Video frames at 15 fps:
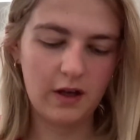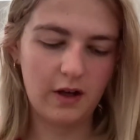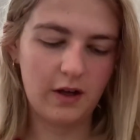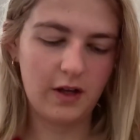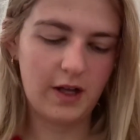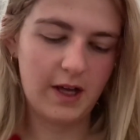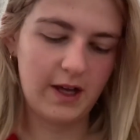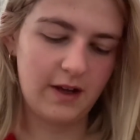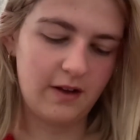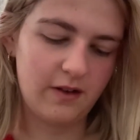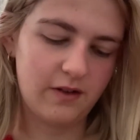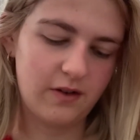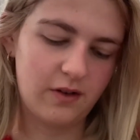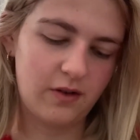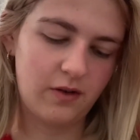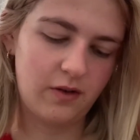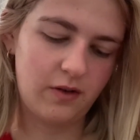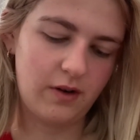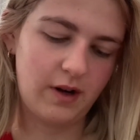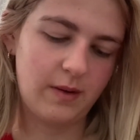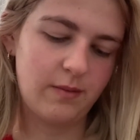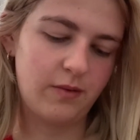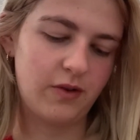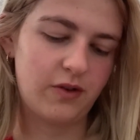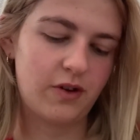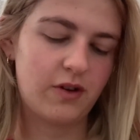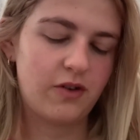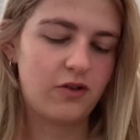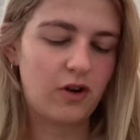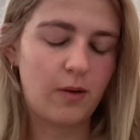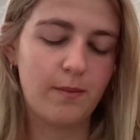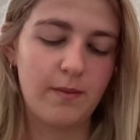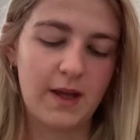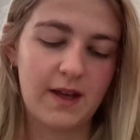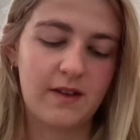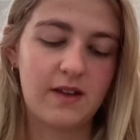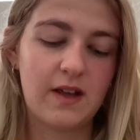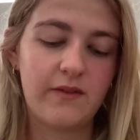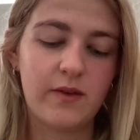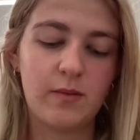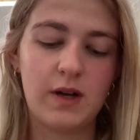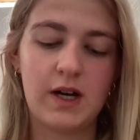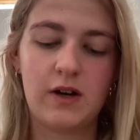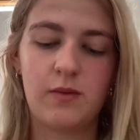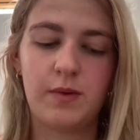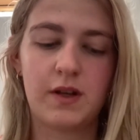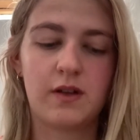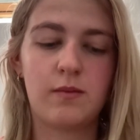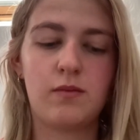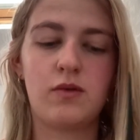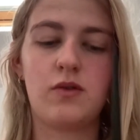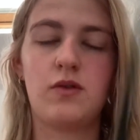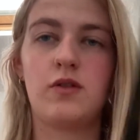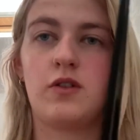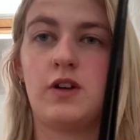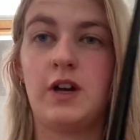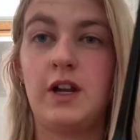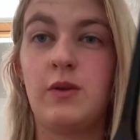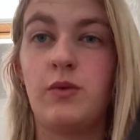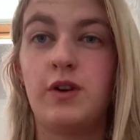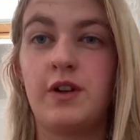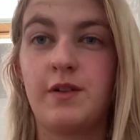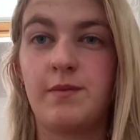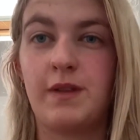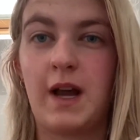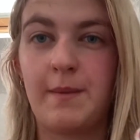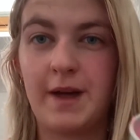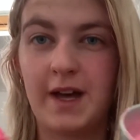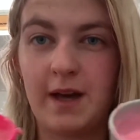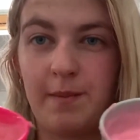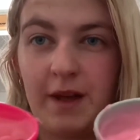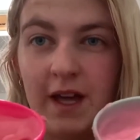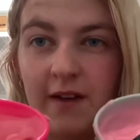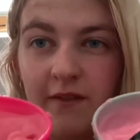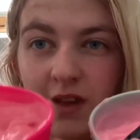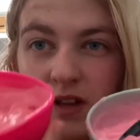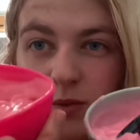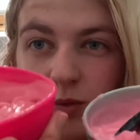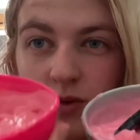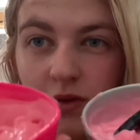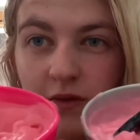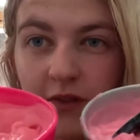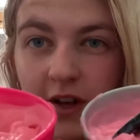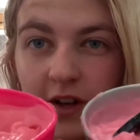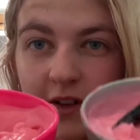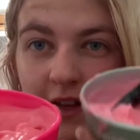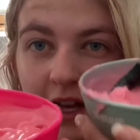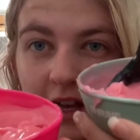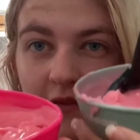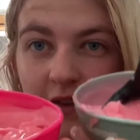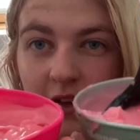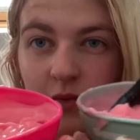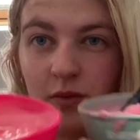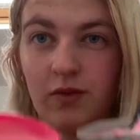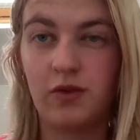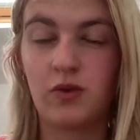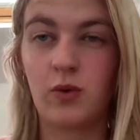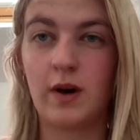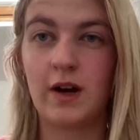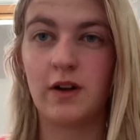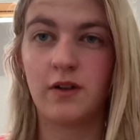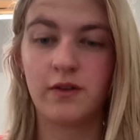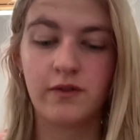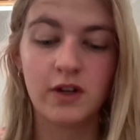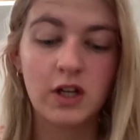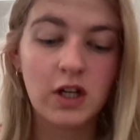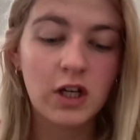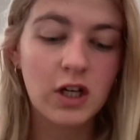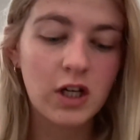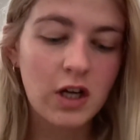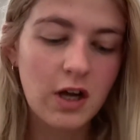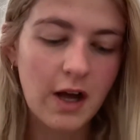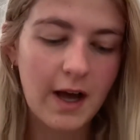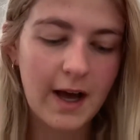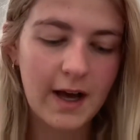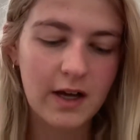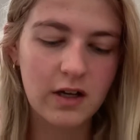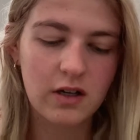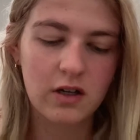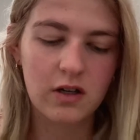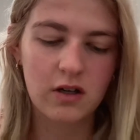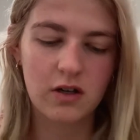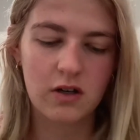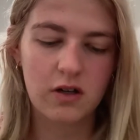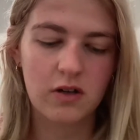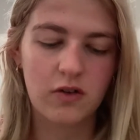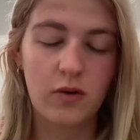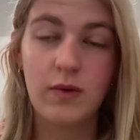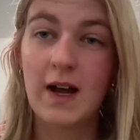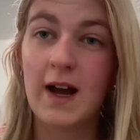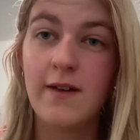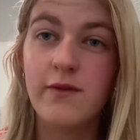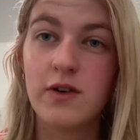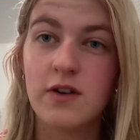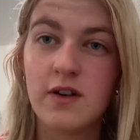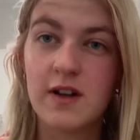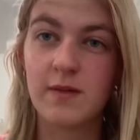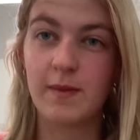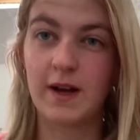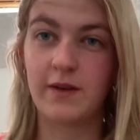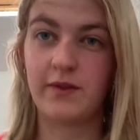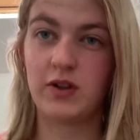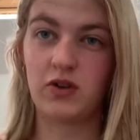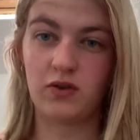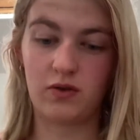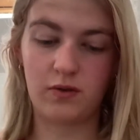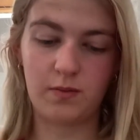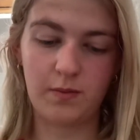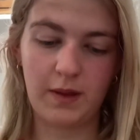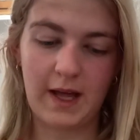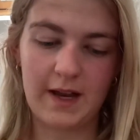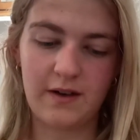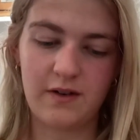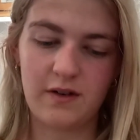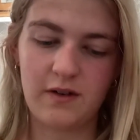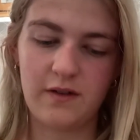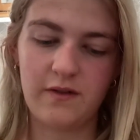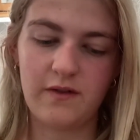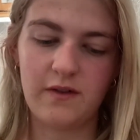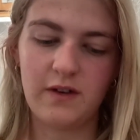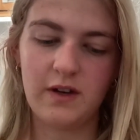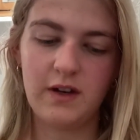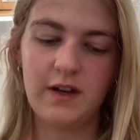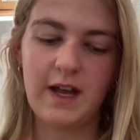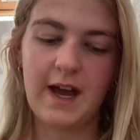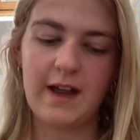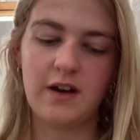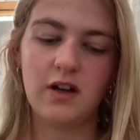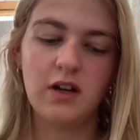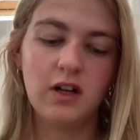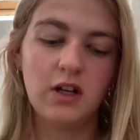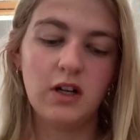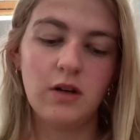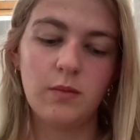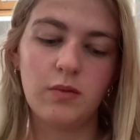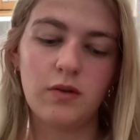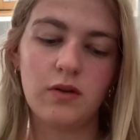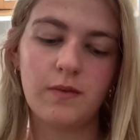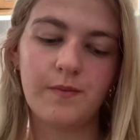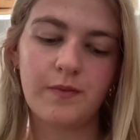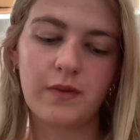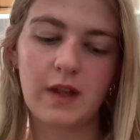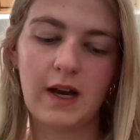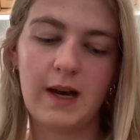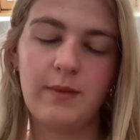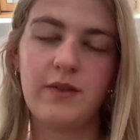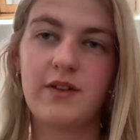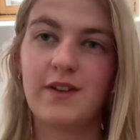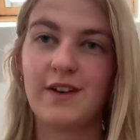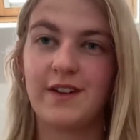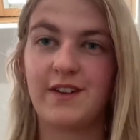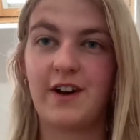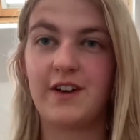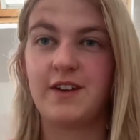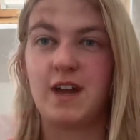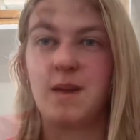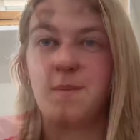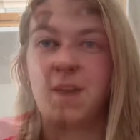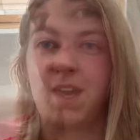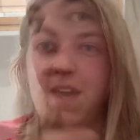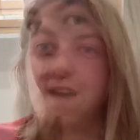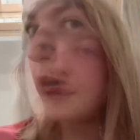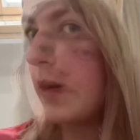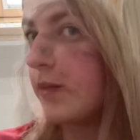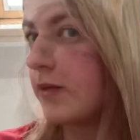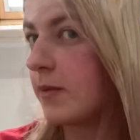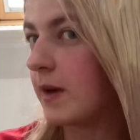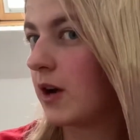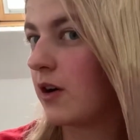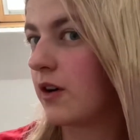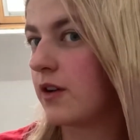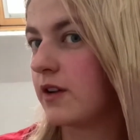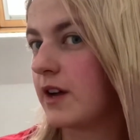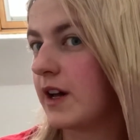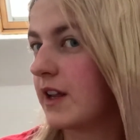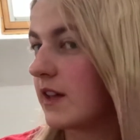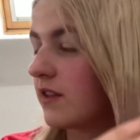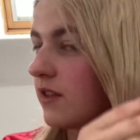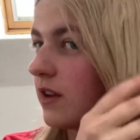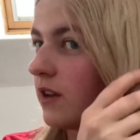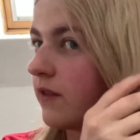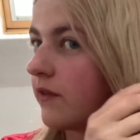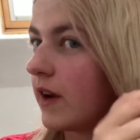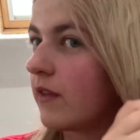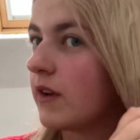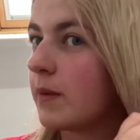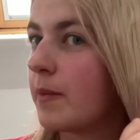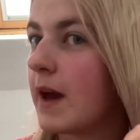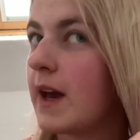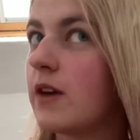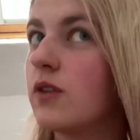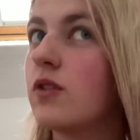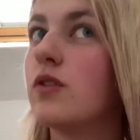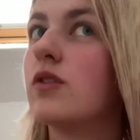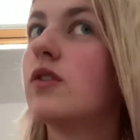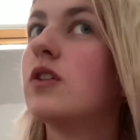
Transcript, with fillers: okay, so I'm just going to stop mixing them now because I'm bored and I want to dye my hair pink. This one's 13, this one's 12 and so neither uh, is my original plan of 10 but I'm just going to start dyeing my hair. Just popped a bit on and it's still very pale.